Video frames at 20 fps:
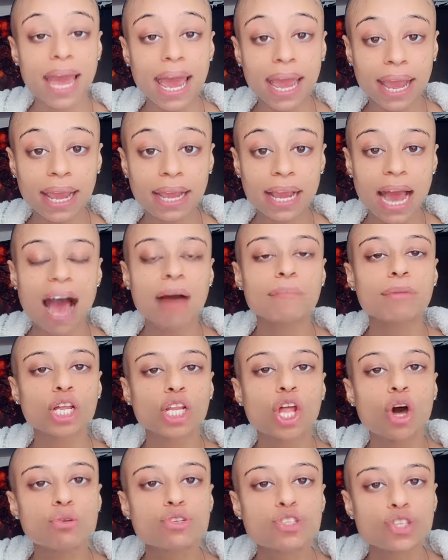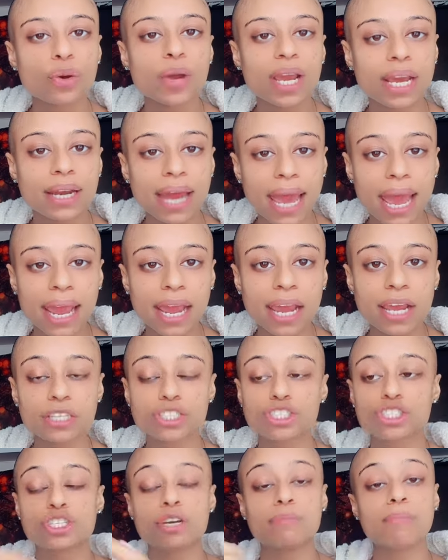in age, I'm closer in
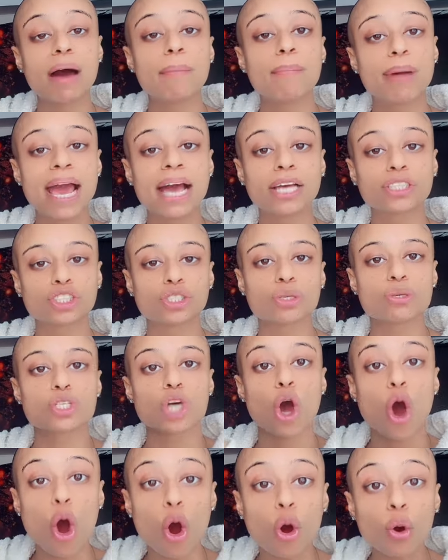age to my pastor's